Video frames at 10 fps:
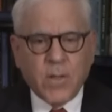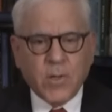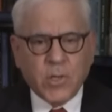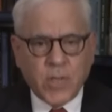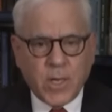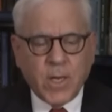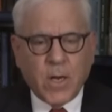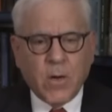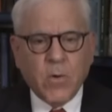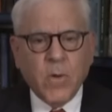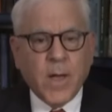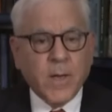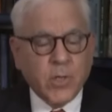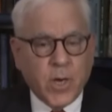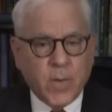the CEO
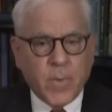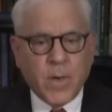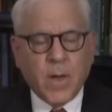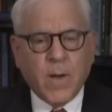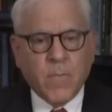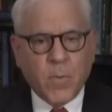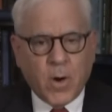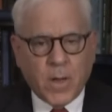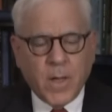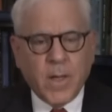and chairman of Merck,